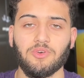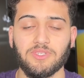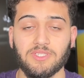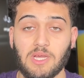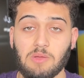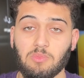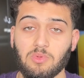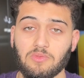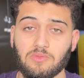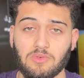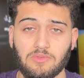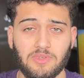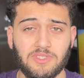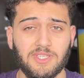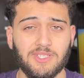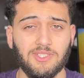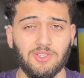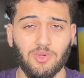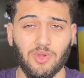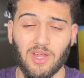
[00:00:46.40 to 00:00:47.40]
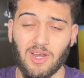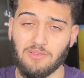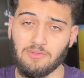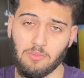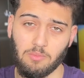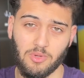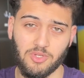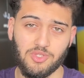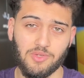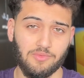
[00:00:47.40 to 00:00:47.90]
example, for physics, you're gonna have
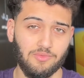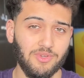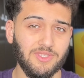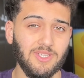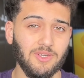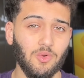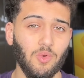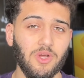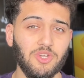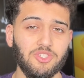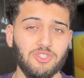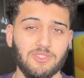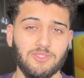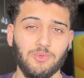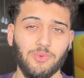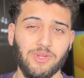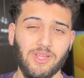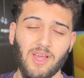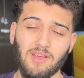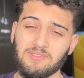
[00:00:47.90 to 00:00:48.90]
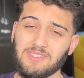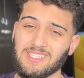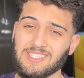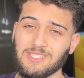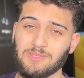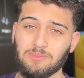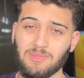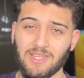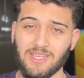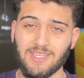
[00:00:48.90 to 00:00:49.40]
a bunch of written questions where you have to
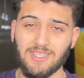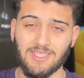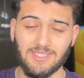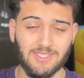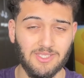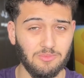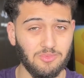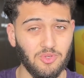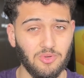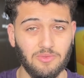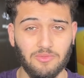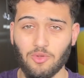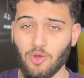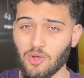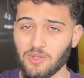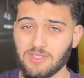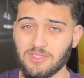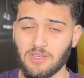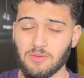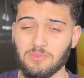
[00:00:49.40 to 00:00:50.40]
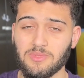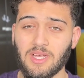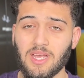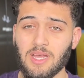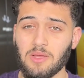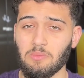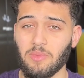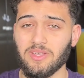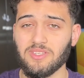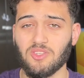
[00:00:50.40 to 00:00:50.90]
explain some sort of concept
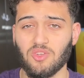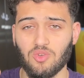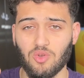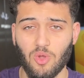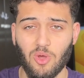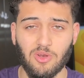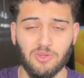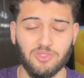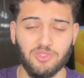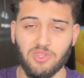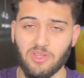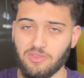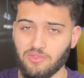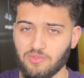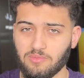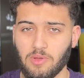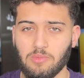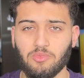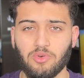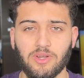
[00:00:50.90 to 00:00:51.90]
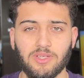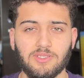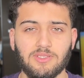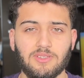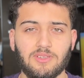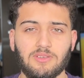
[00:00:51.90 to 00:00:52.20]
based on knowledge that you've memorized.